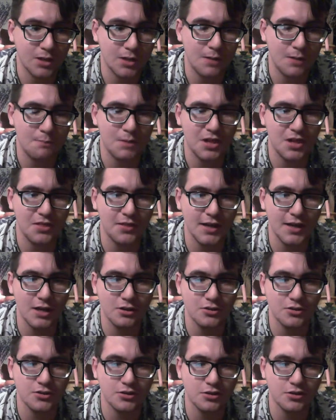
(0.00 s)
But they're
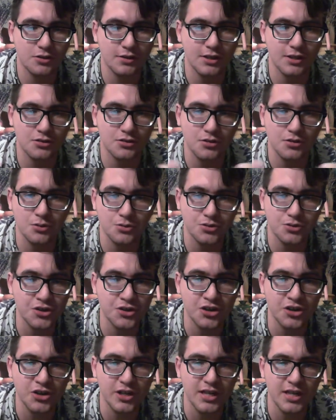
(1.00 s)
so
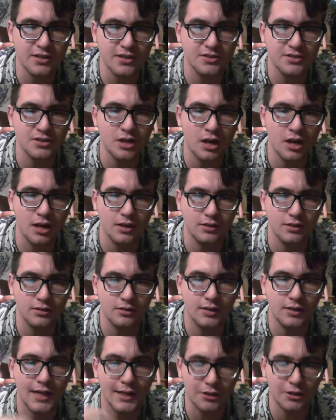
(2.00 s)
sturdy. It's not
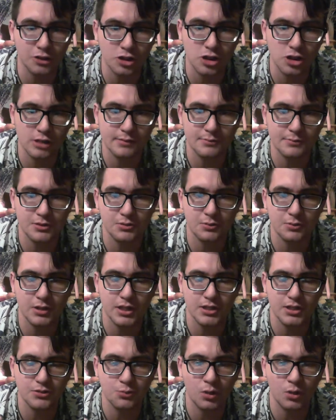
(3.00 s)
like herbs where
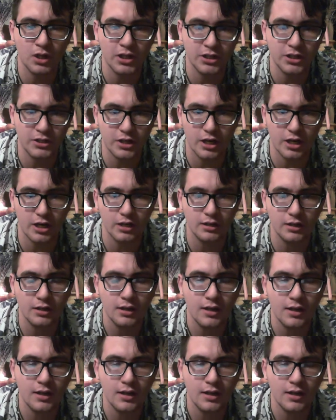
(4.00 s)
it's one and done.